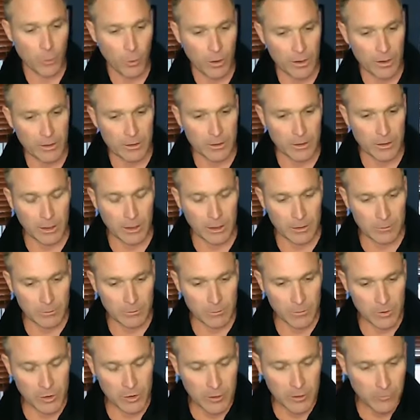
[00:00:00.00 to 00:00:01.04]
to what uh,
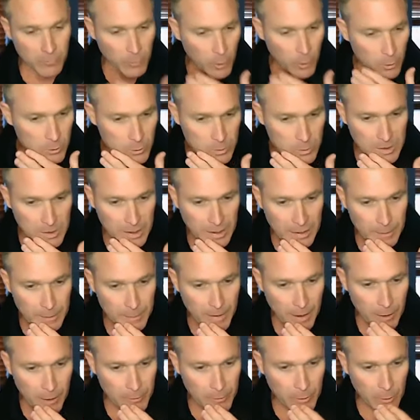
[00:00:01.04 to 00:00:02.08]
Chief Rhodes was saying
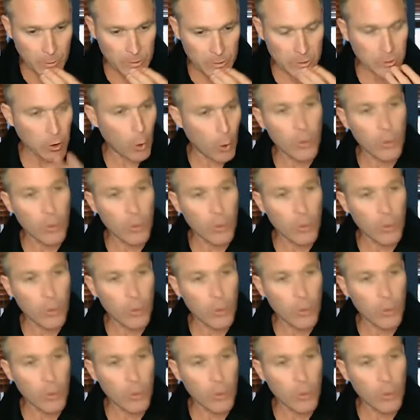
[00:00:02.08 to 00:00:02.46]
about those